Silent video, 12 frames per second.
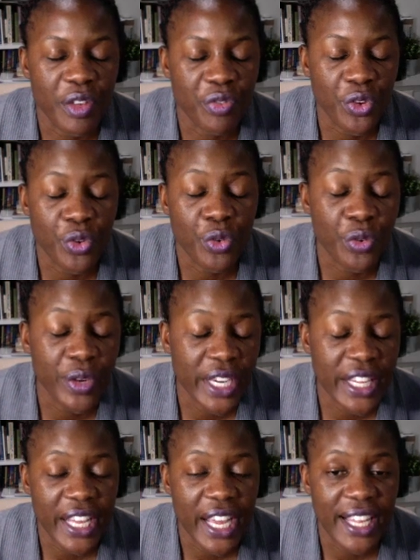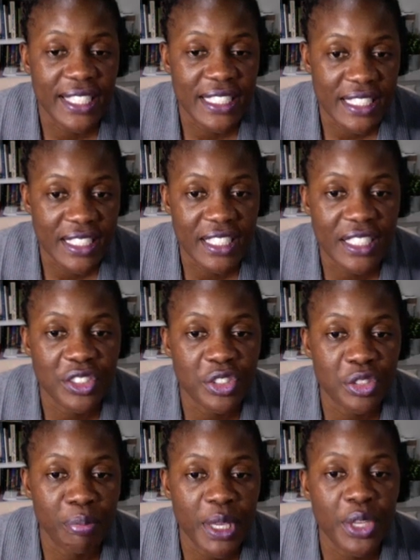if you really are listening
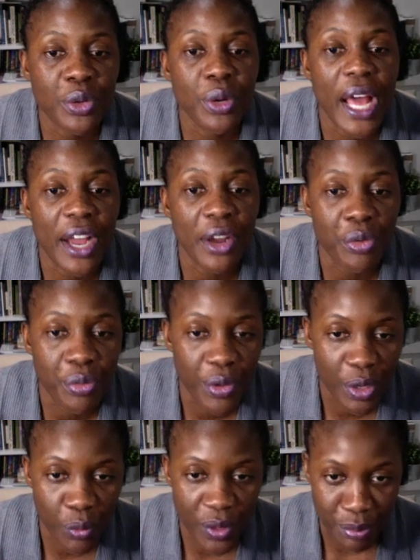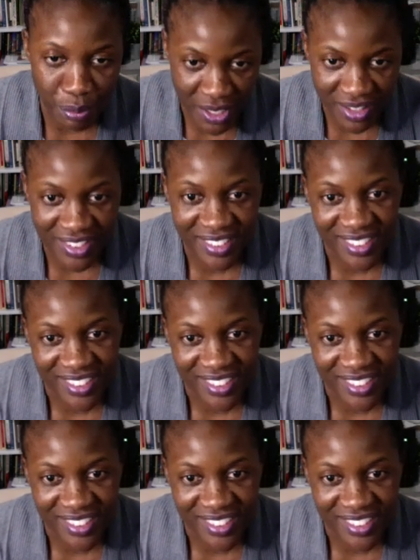to me, you'll agree with me.